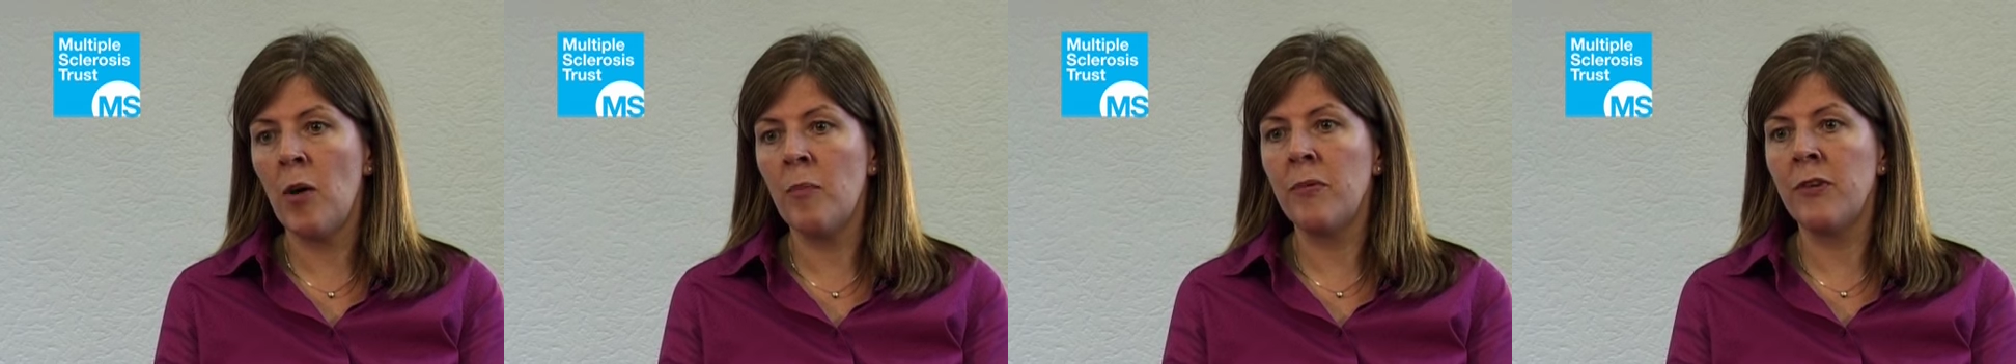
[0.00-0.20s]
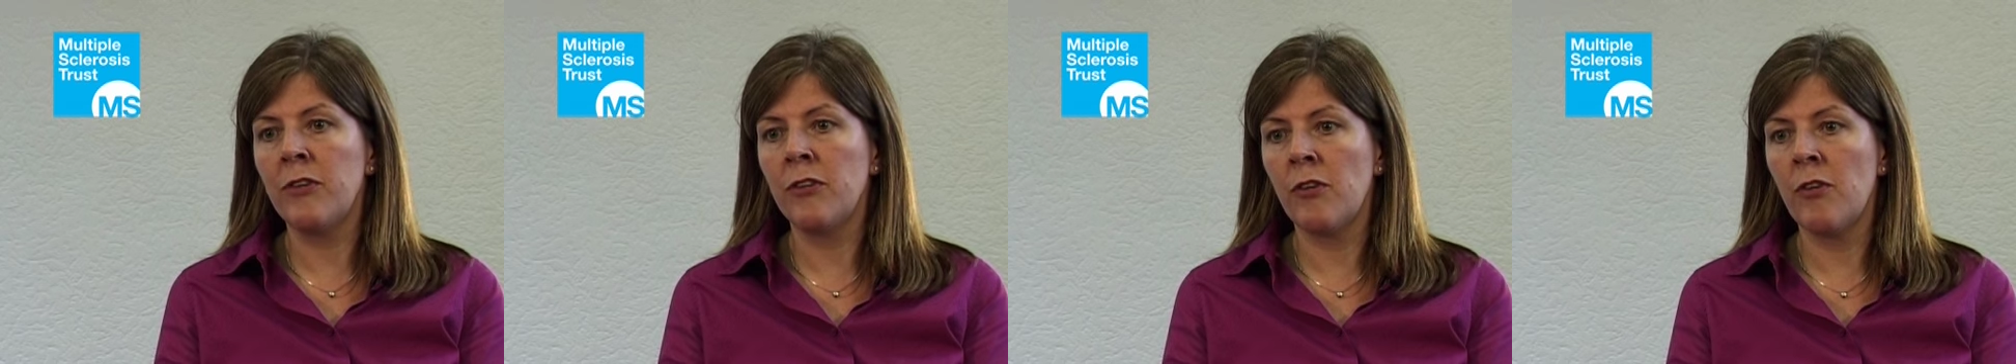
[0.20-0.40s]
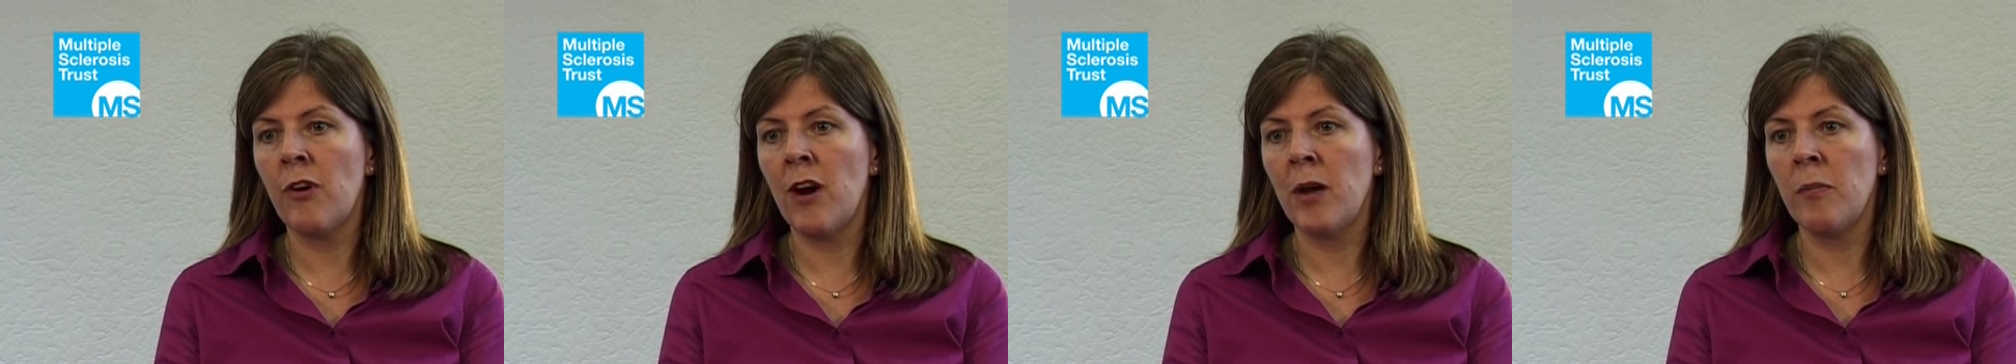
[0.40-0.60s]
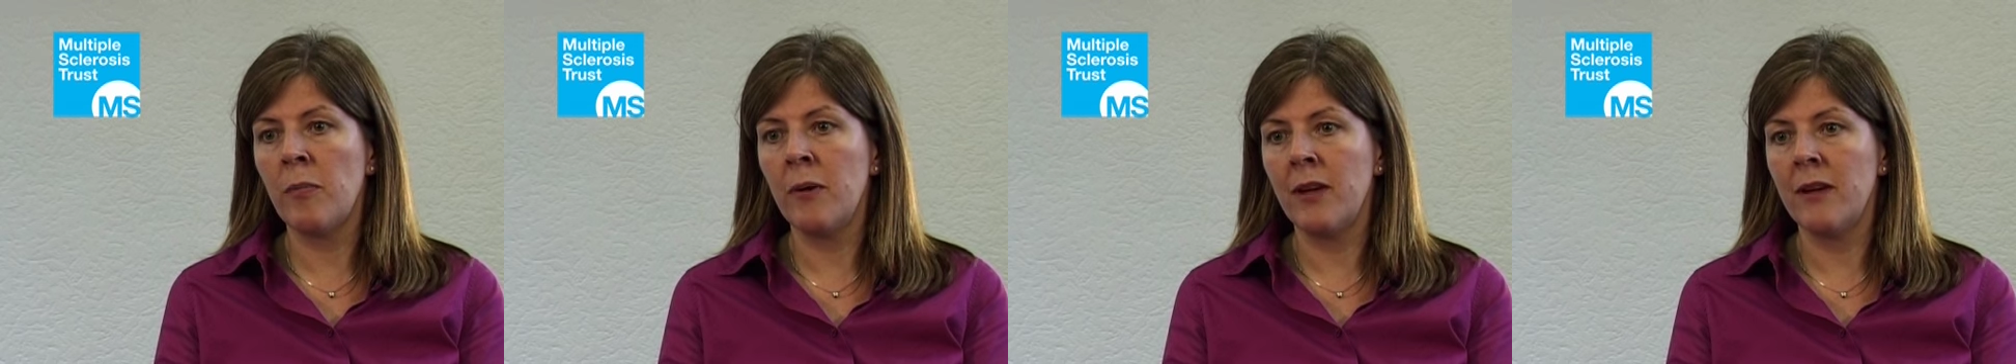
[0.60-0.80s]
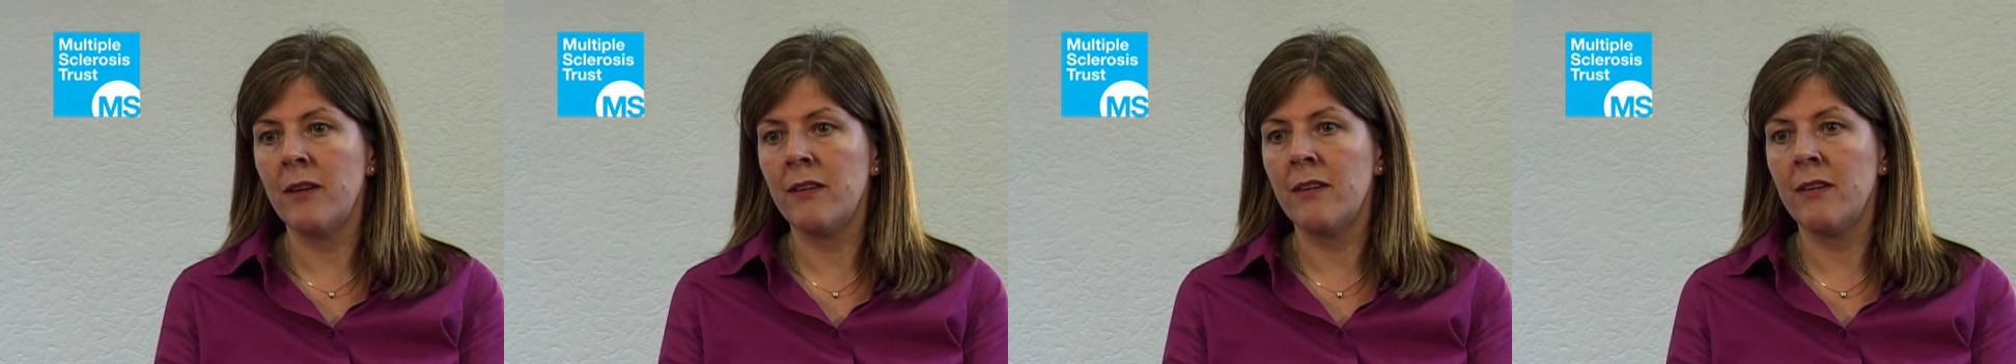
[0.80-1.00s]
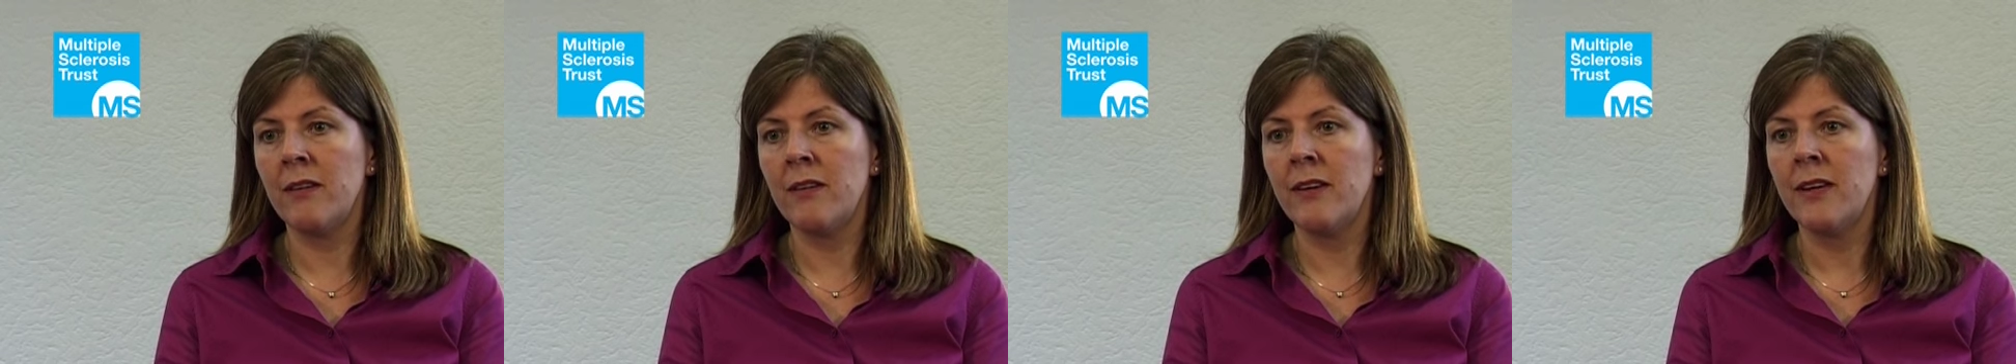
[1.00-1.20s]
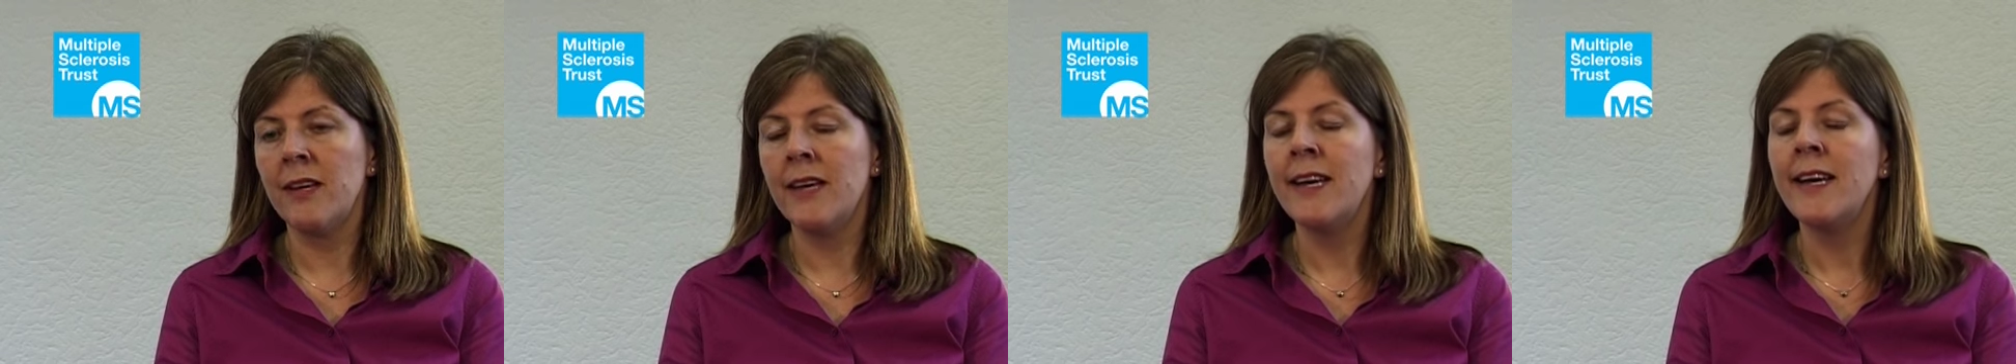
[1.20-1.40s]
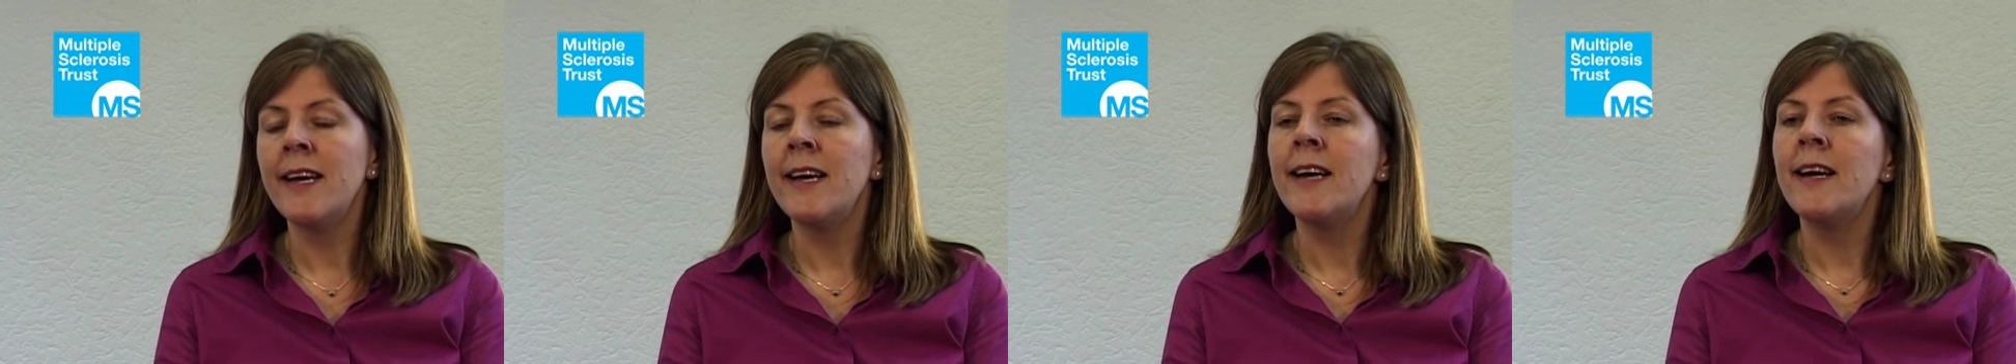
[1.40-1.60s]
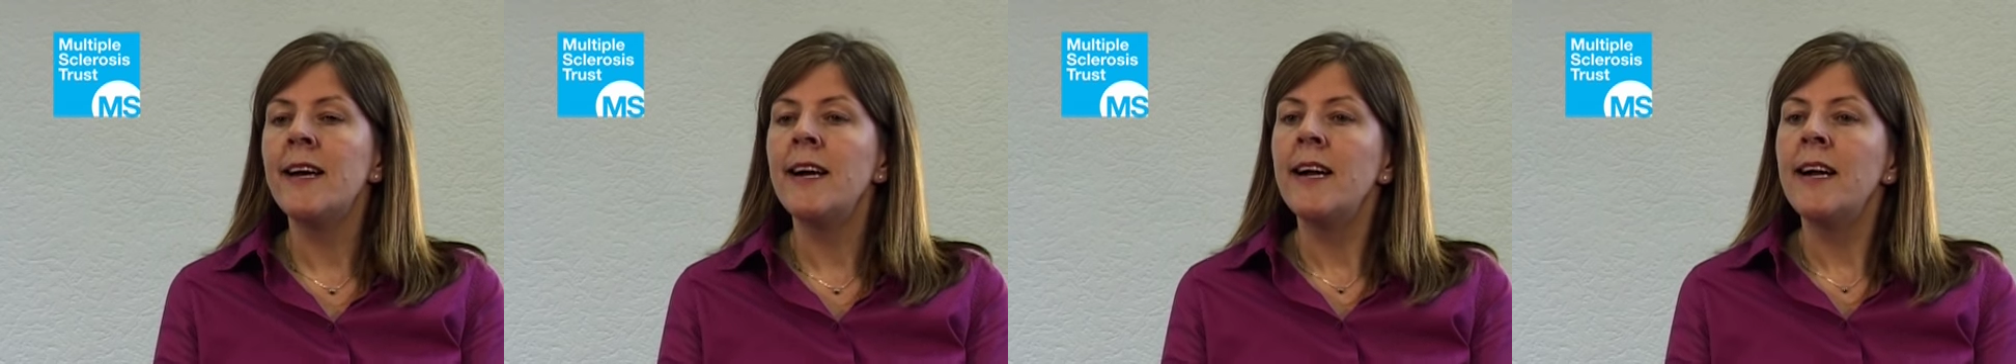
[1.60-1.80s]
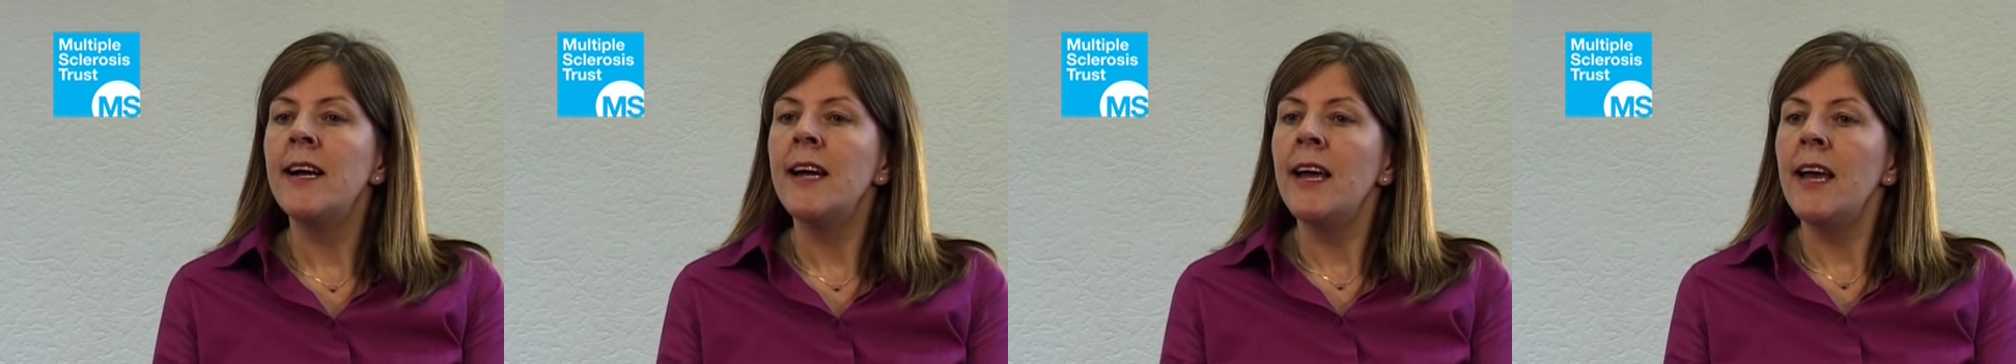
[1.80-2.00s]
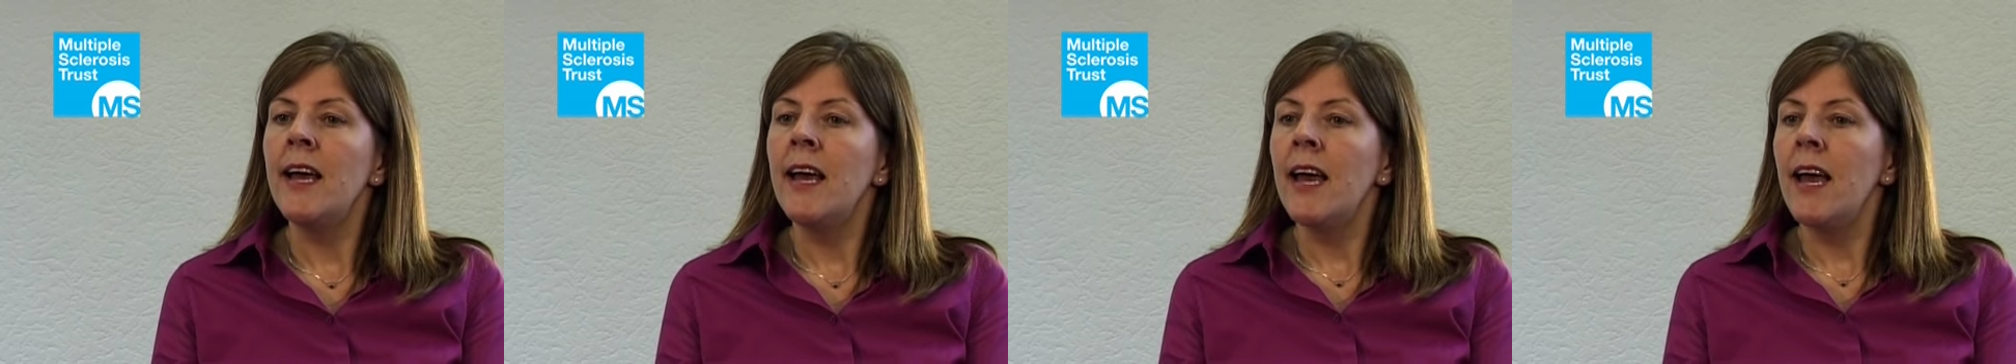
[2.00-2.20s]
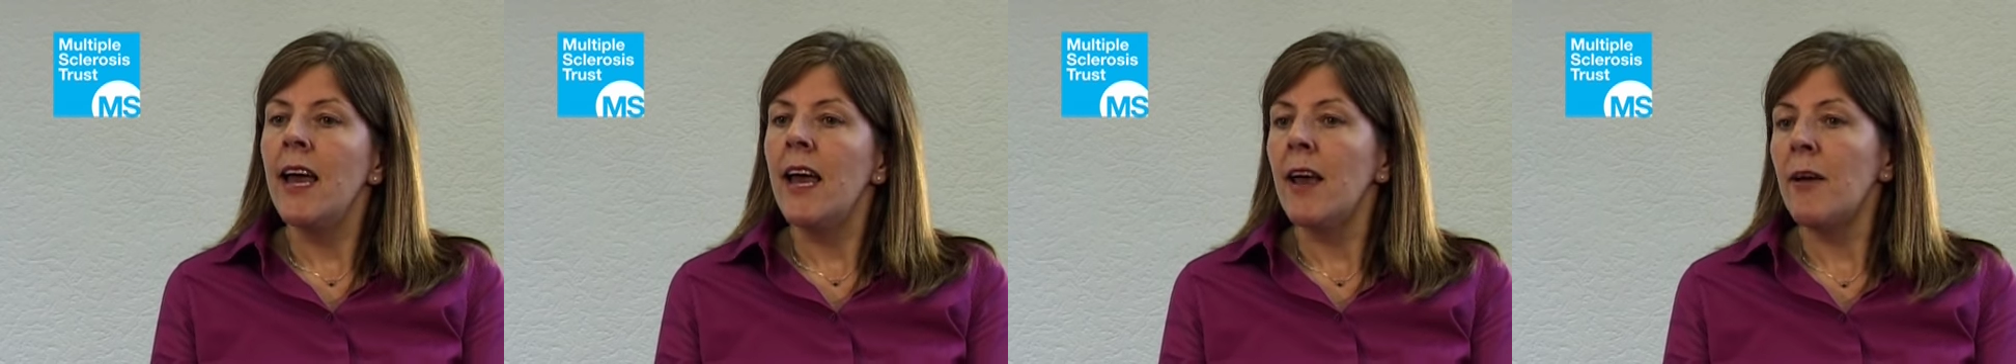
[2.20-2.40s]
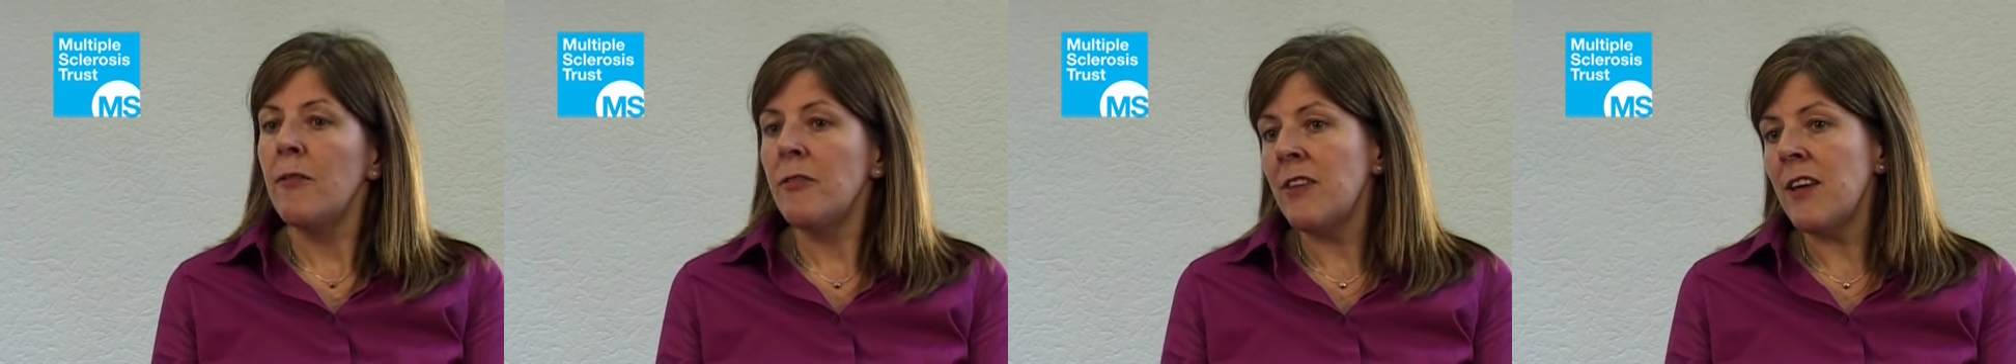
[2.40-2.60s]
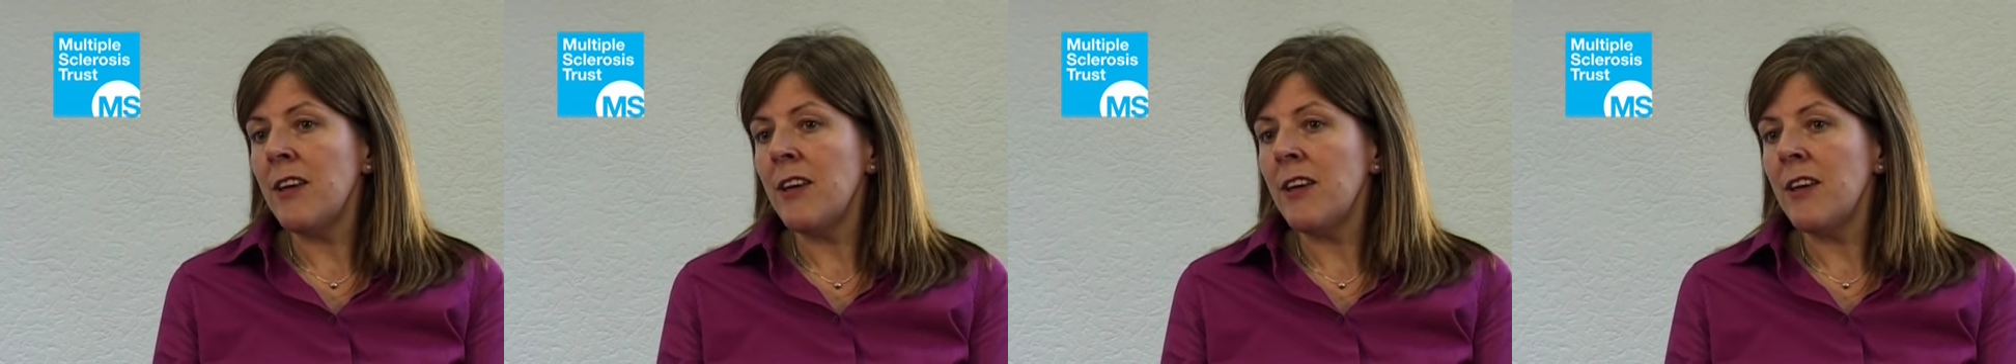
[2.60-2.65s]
can't prescribe it. If